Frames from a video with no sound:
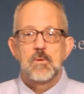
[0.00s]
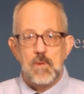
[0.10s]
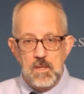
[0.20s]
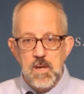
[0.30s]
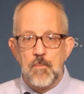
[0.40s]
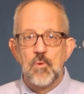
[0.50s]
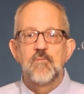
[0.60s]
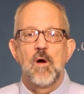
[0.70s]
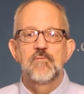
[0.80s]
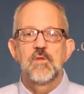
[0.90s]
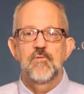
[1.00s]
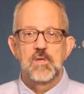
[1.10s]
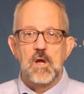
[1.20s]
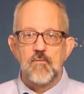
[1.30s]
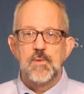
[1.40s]
a number of different
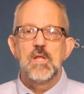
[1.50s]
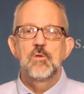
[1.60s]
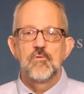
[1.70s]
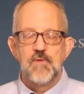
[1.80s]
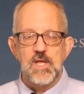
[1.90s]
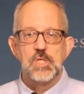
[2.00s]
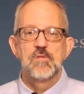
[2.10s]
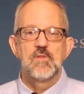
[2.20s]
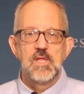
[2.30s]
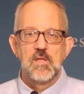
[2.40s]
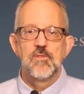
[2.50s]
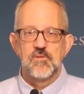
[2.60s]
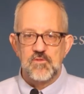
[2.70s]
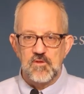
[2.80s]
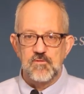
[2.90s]
government interventions into the
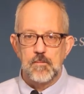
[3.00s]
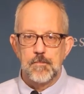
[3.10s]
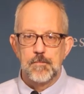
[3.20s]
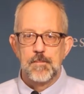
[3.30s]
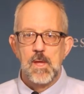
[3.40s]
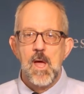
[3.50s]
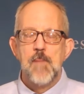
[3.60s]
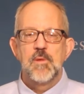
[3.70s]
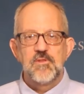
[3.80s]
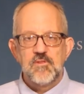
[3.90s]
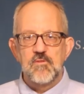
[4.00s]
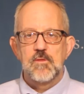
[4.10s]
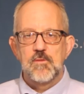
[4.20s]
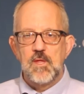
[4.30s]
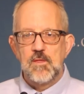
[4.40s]
system. But this
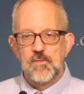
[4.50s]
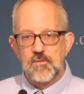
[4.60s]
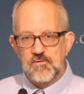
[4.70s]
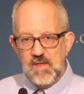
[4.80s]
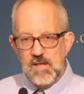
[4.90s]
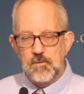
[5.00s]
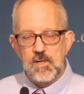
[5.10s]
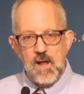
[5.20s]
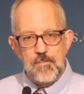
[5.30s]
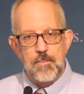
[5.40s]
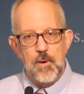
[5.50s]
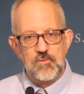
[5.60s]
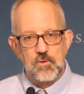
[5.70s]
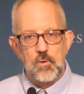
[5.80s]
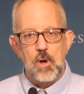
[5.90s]
is the standard that I propose to
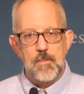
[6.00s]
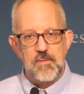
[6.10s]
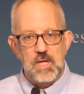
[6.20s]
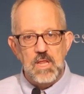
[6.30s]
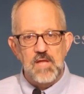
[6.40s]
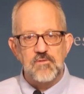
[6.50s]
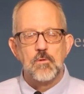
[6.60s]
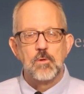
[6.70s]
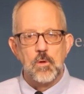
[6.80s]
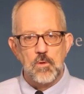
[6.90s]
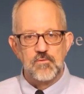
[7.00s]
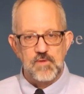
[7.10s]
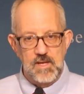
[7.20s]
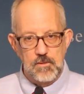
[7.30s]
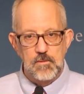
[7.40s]
talk about, the classical gold
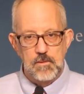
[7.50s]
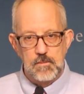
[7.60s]
standard.